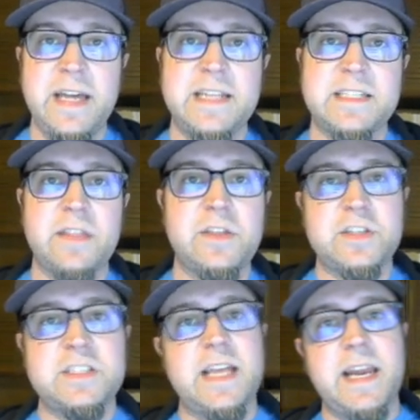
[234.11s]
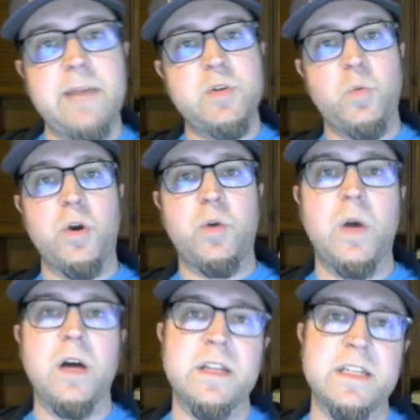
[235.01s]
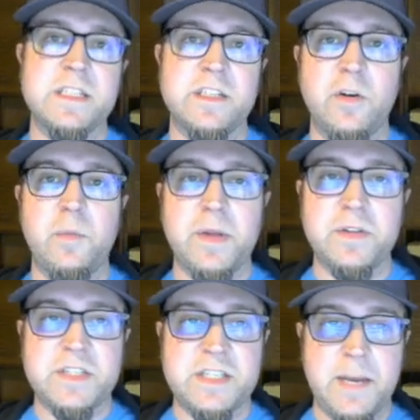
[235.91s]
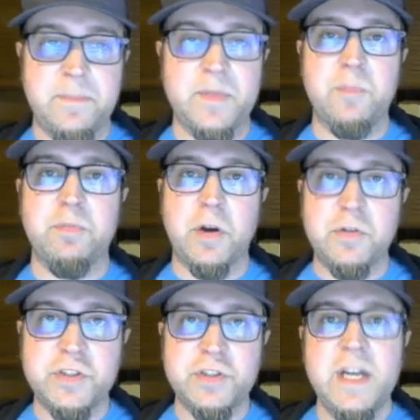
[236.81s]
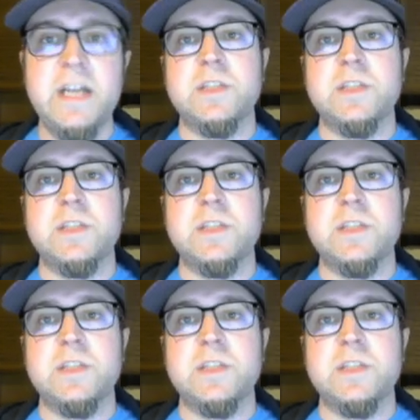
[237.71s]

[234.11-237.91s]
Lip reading: is that they're set up to work well in a zero build step approach.